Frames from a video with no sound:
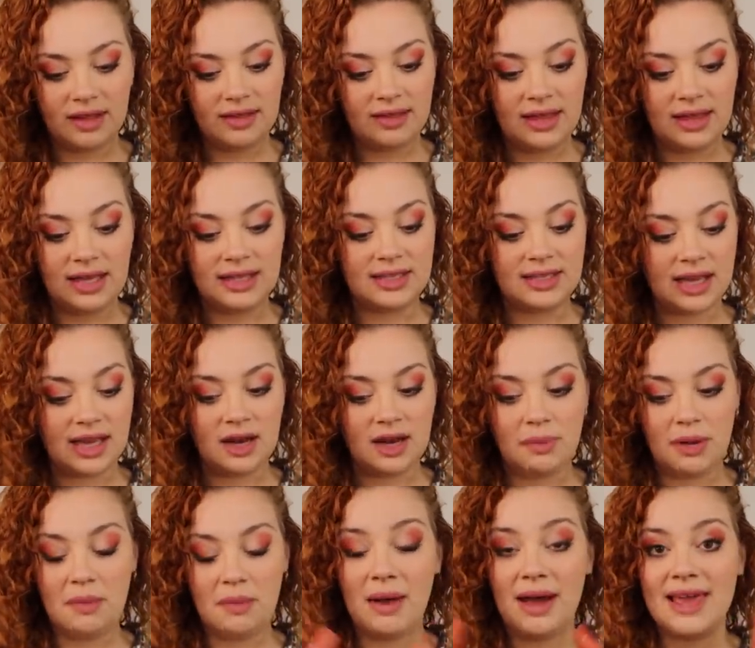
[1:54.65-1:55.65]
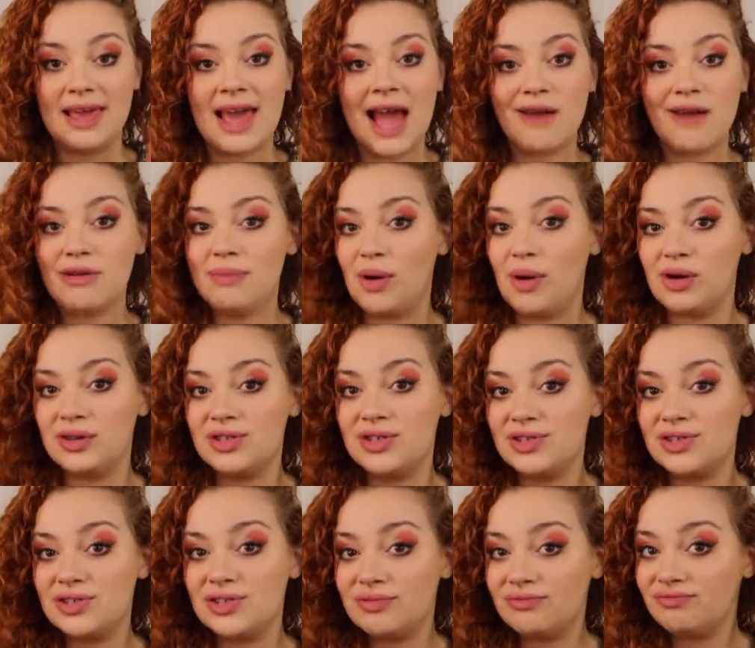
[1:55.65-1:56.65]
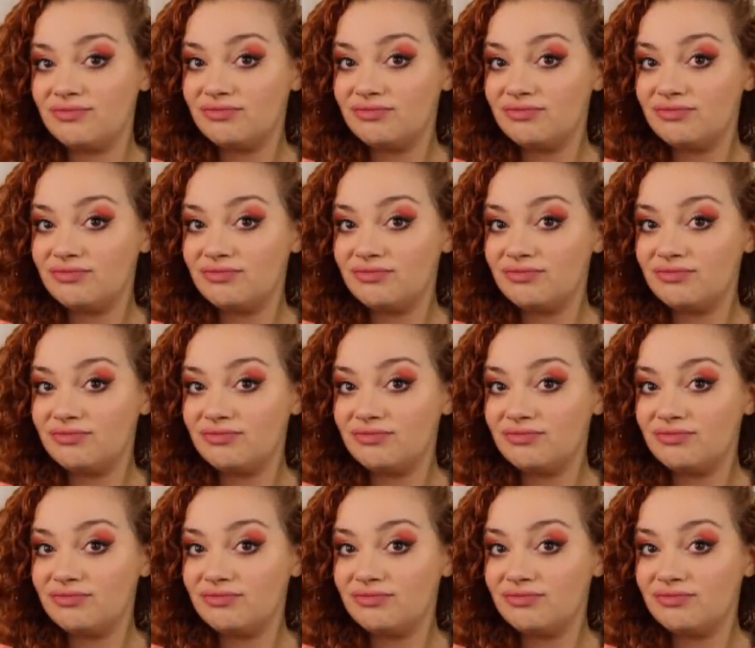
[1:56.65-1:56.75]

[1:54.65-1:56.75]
These are gonna be my Carriebosse